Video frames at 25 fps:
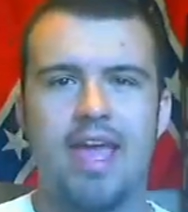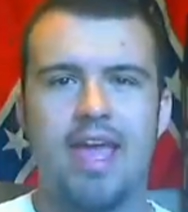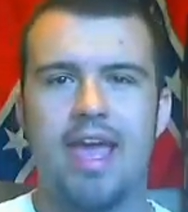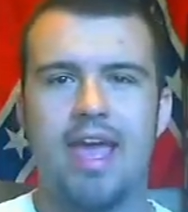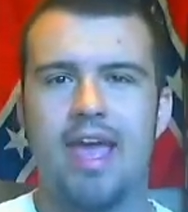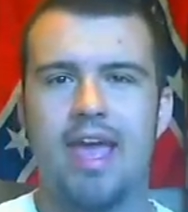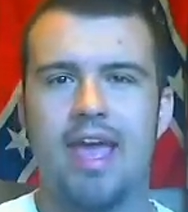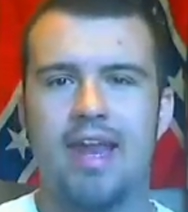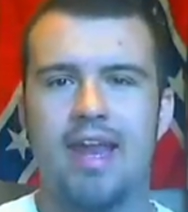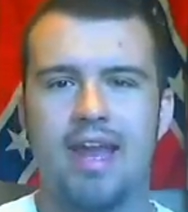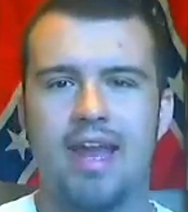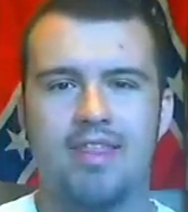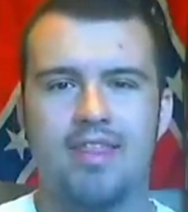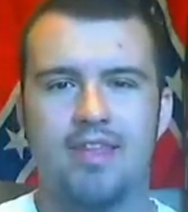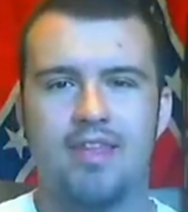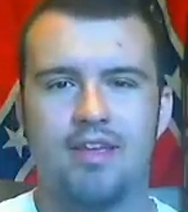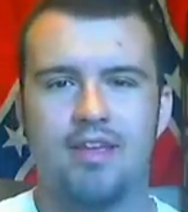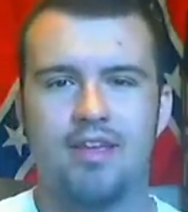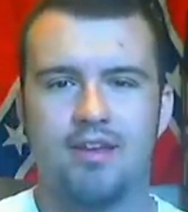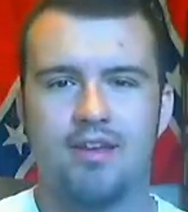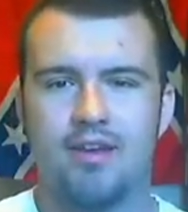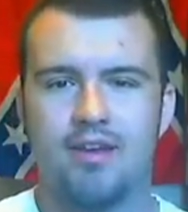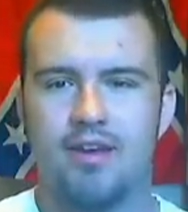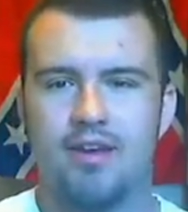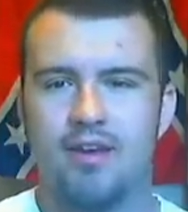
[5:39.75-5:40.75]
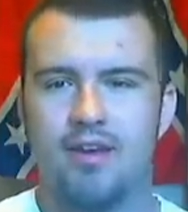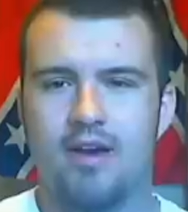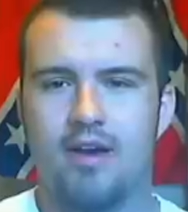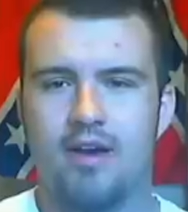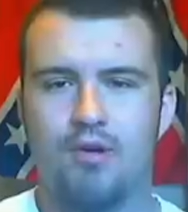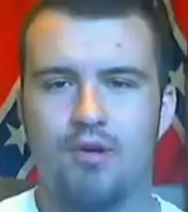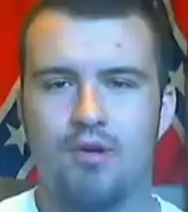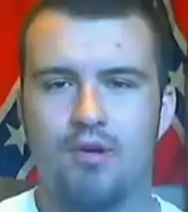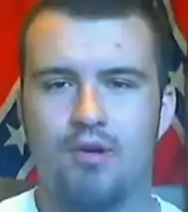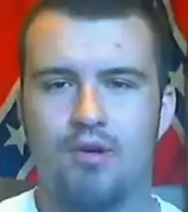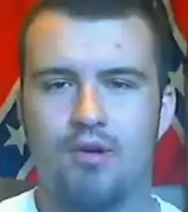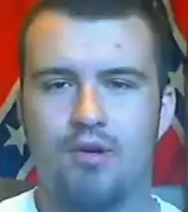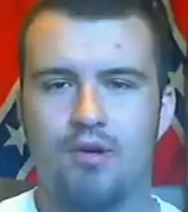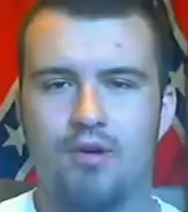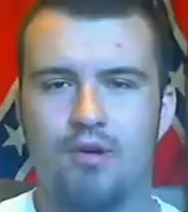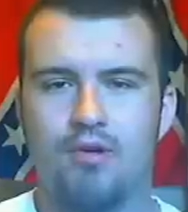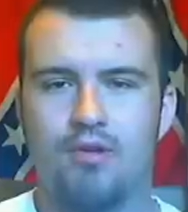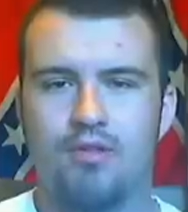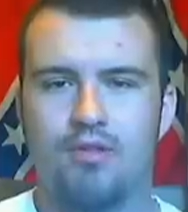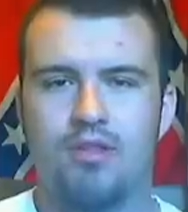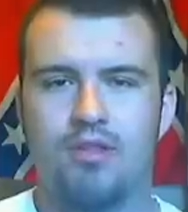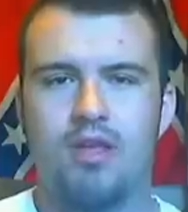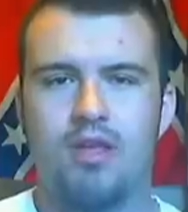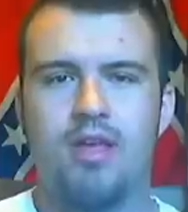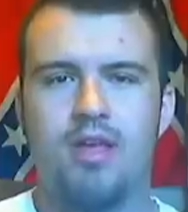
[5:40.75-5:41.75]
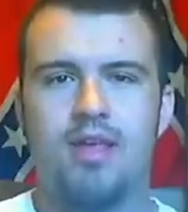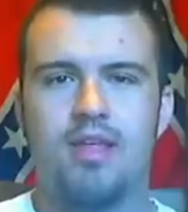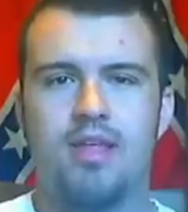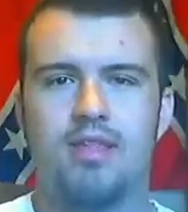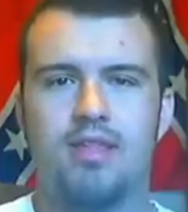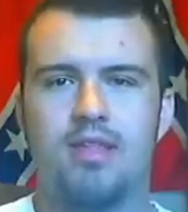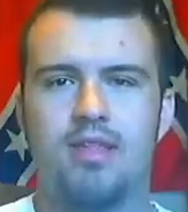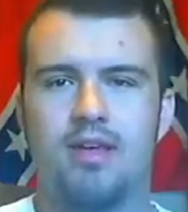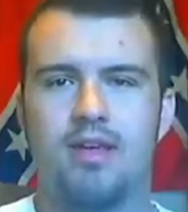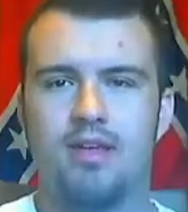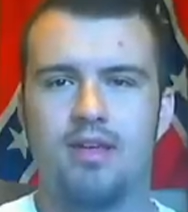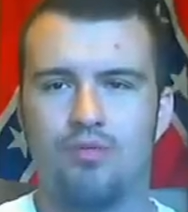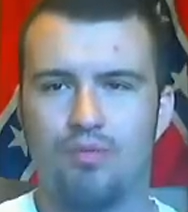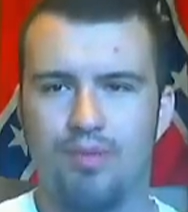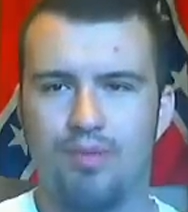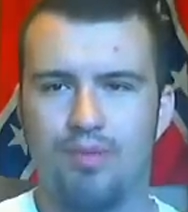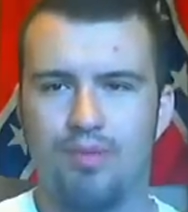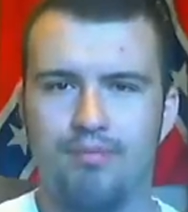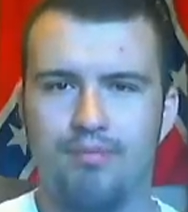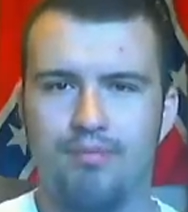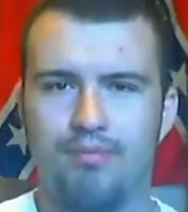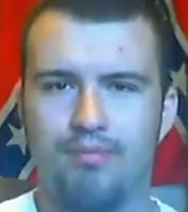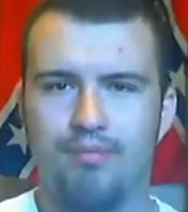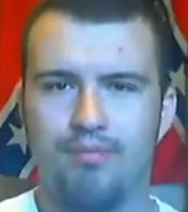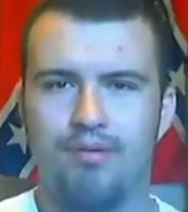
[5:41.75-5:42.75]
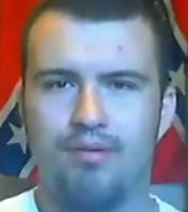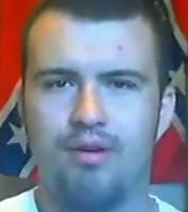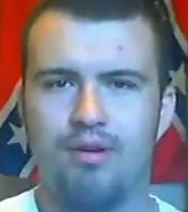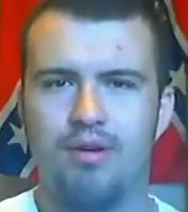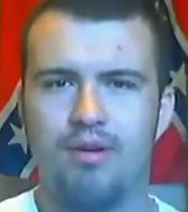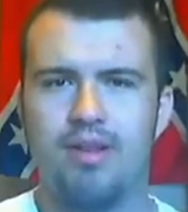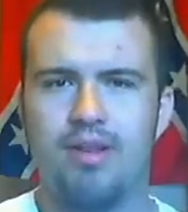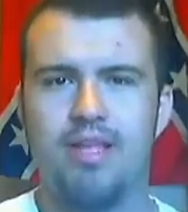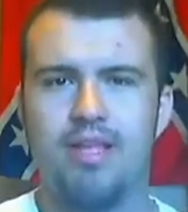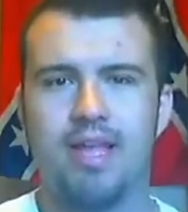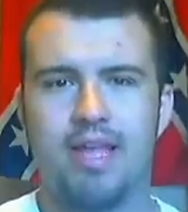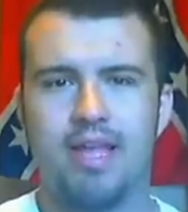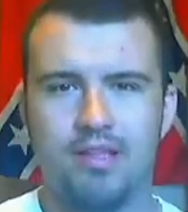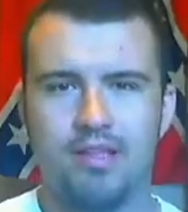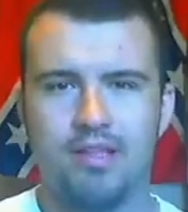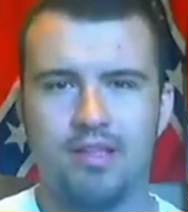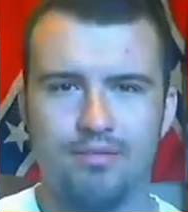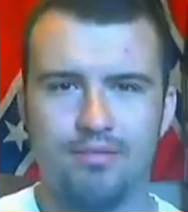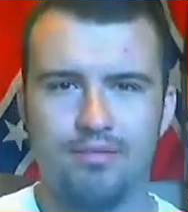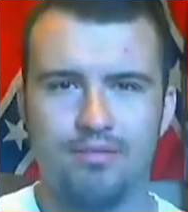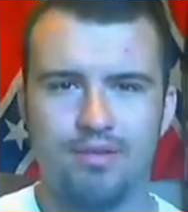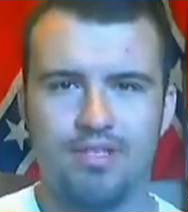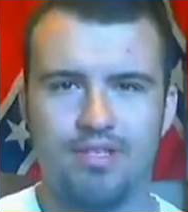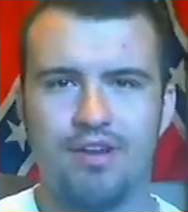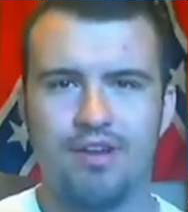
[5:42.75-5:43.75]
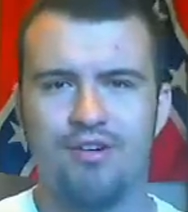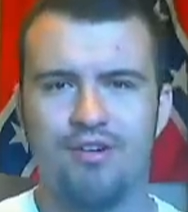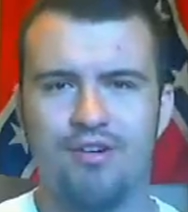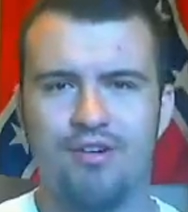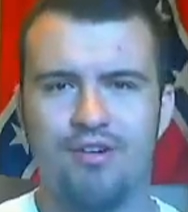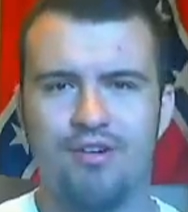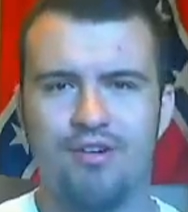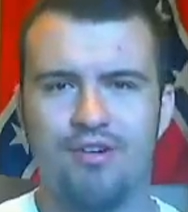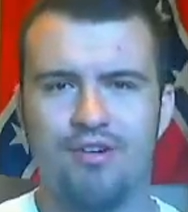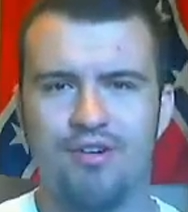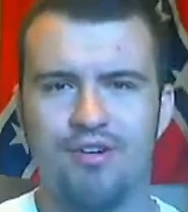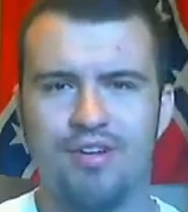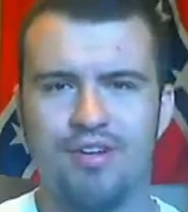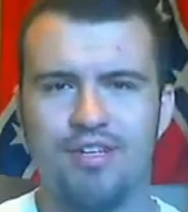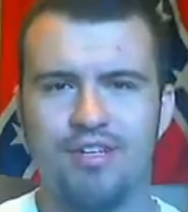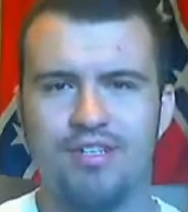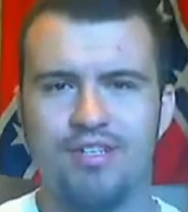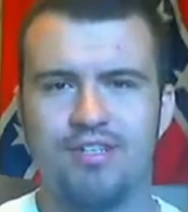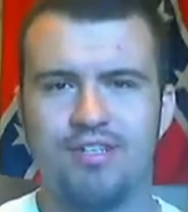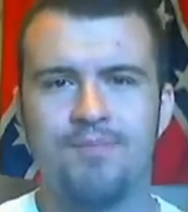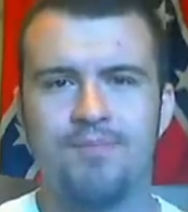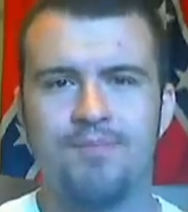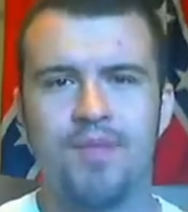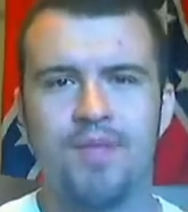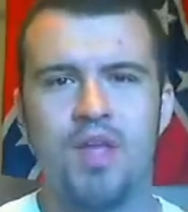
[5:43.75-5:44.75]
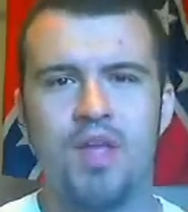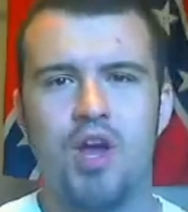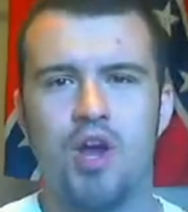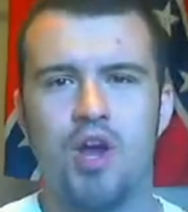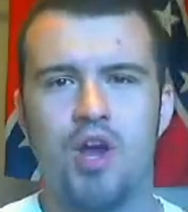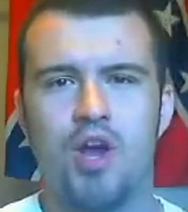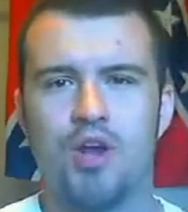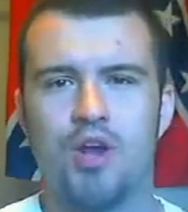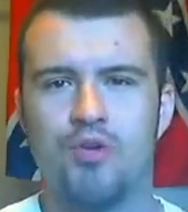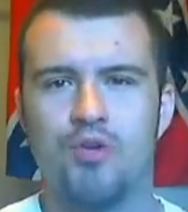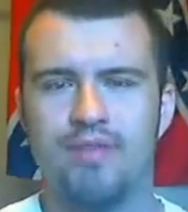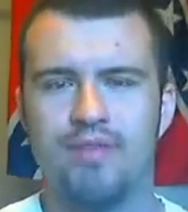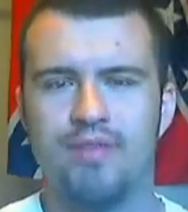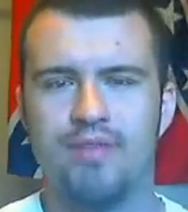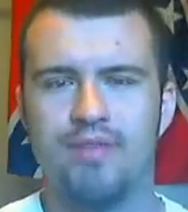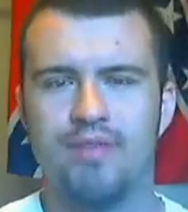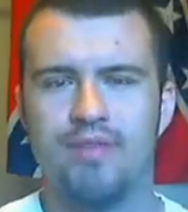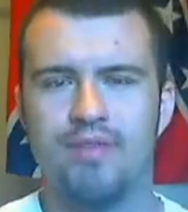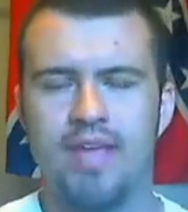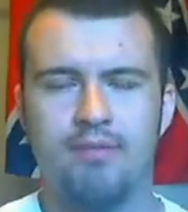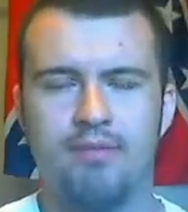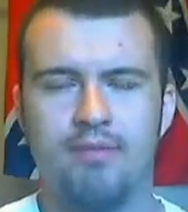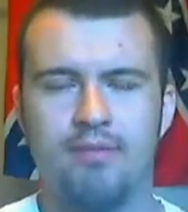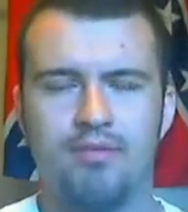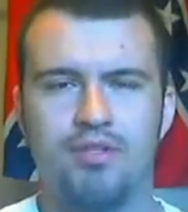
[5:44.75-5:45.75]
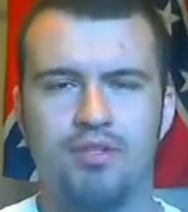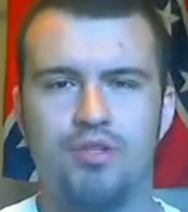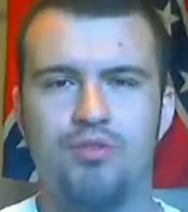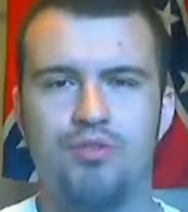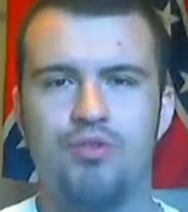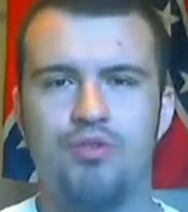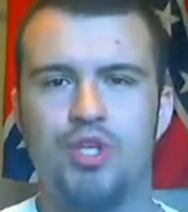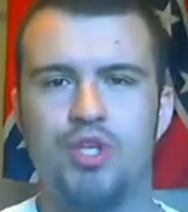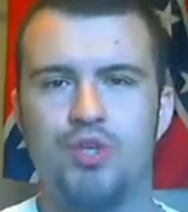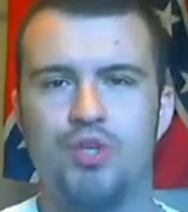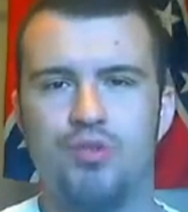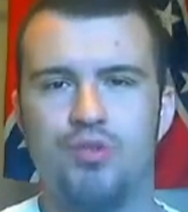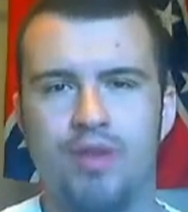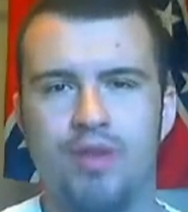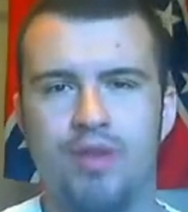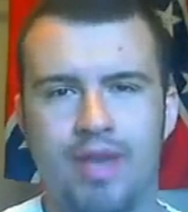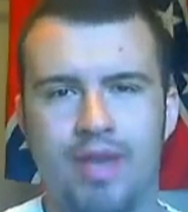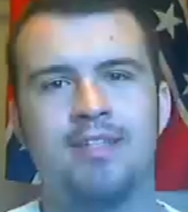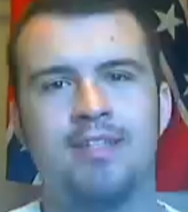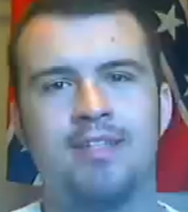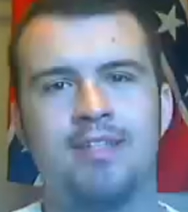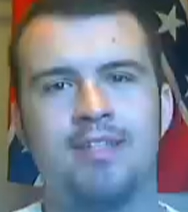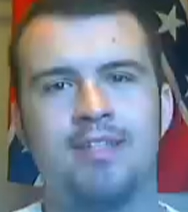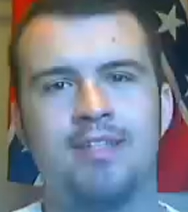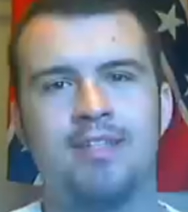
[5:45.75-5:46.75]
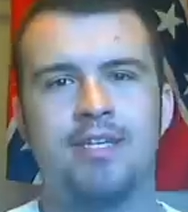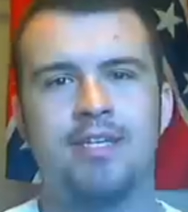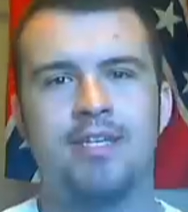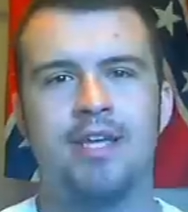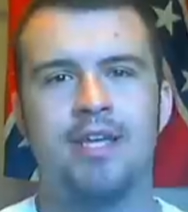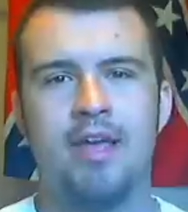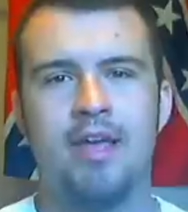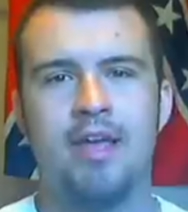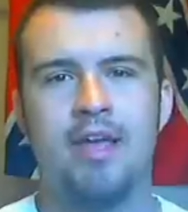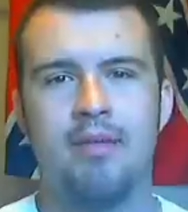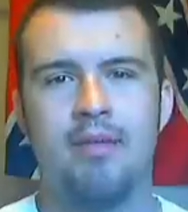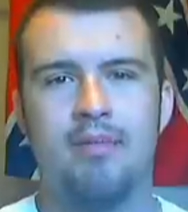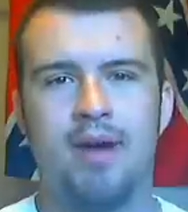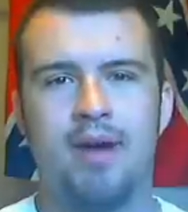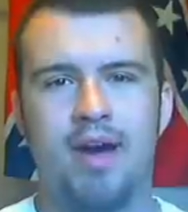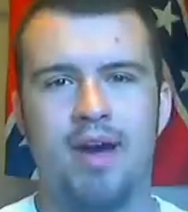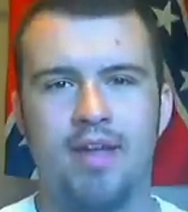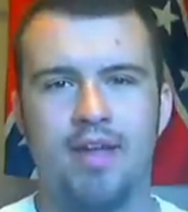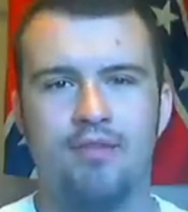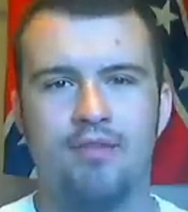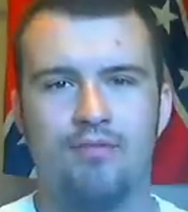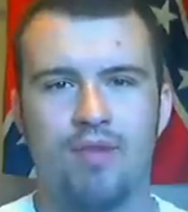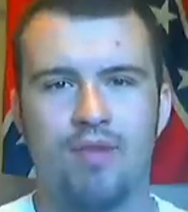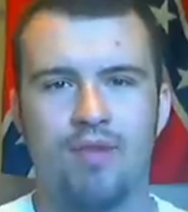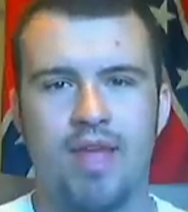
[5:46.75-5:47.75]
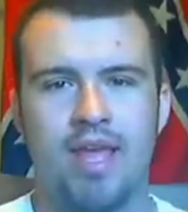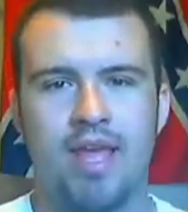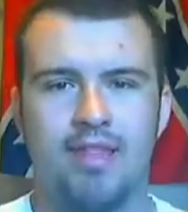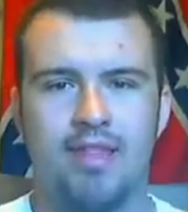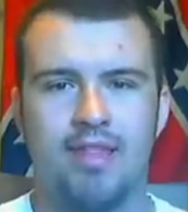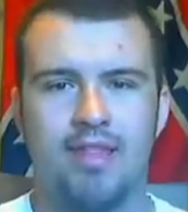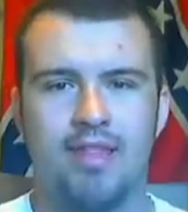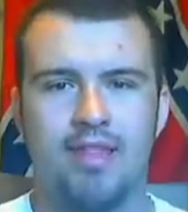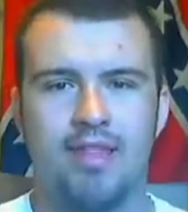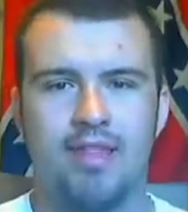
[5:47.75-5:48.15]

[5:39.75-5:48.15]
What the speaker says: And I think both the Republican Party and the Libertarian parties are going to be able to unite behind Rand.